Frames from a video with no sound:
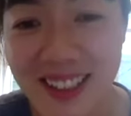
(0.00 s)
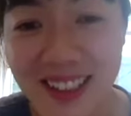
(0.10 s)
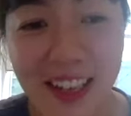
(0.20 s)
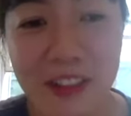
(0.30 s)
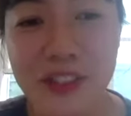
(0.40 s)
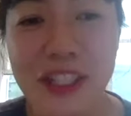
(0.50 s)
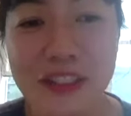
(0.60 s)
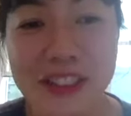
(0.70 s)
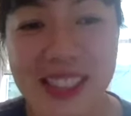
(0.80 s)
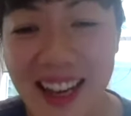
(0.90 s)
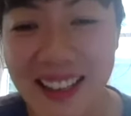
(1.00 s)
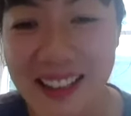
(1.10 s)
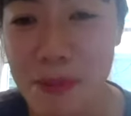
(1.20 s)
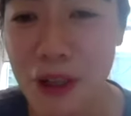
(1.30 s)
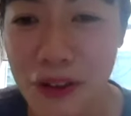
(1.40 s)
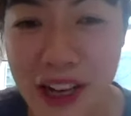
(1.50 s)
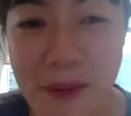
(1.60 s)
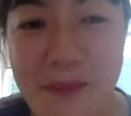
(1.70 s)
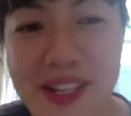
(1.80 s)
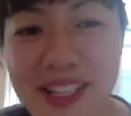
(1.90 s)
kind of two sides, pro
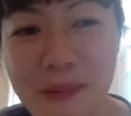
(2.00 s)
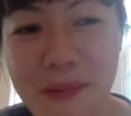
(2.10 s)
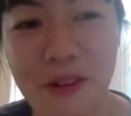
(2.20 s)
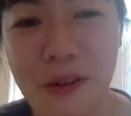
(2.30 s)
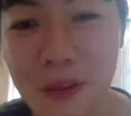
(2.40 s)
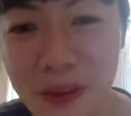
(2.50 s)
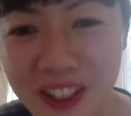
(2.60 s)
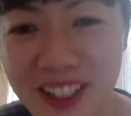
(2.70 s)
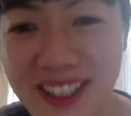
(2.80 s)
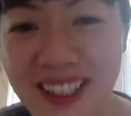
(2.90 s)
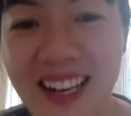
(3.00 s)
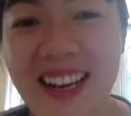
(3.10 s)
company or pro worker,